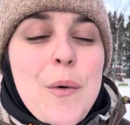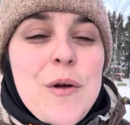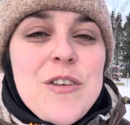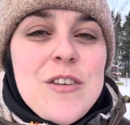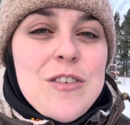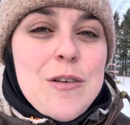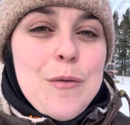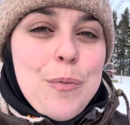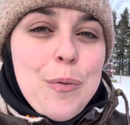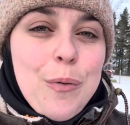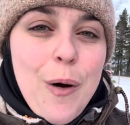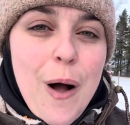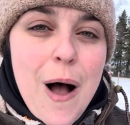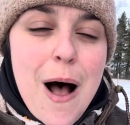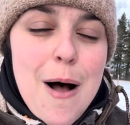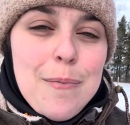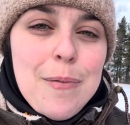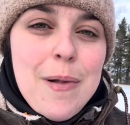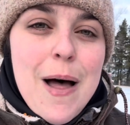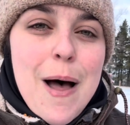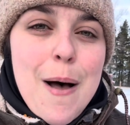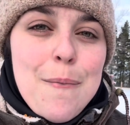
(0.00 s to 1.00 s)
is a
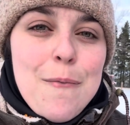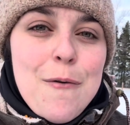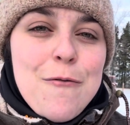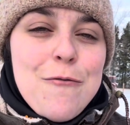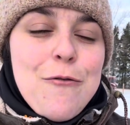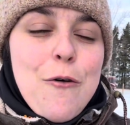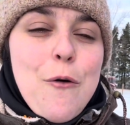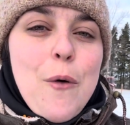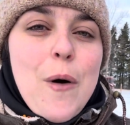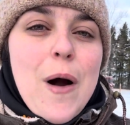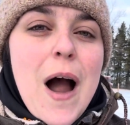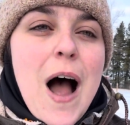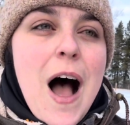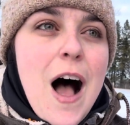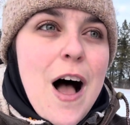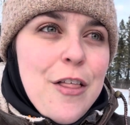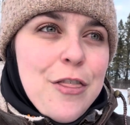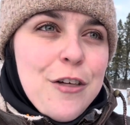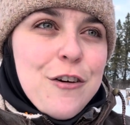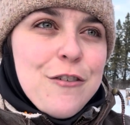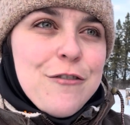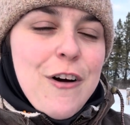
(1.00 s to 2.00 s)
problem for
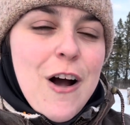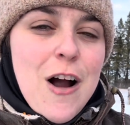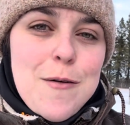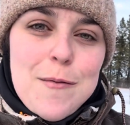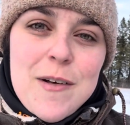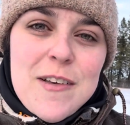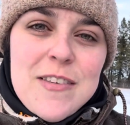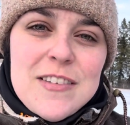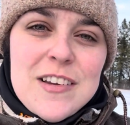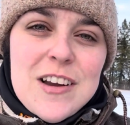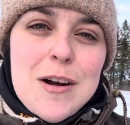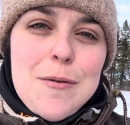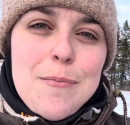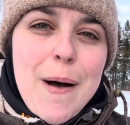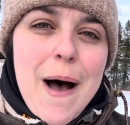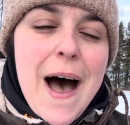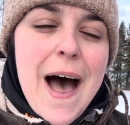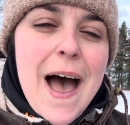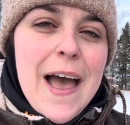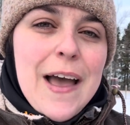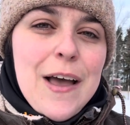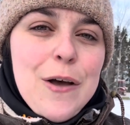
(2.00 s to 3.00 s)
other farmers
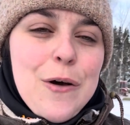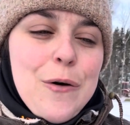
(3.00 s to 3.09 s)
nearby